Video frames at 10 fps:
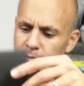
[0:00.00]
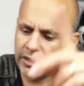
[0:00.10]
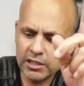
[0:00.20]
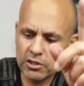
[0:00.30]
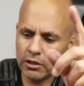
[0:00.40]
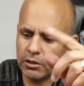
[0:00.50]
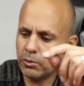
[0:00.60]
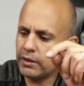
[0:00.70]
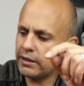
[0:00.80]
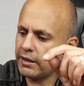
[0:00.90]
but it's not the
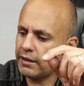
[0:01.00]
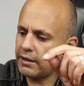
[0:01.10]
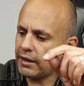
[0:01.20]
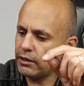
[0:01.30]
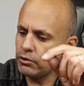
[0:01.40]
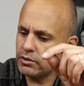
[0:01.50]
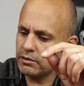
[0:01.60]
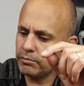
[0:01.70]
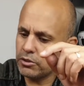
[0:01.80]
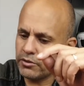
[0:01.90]
one I use
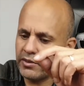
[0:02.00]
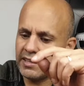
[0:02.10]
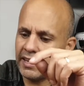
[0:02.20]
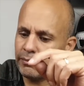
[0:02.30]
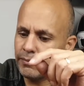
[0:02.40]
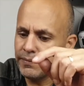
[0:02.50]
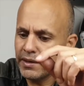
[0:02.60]
most of the time.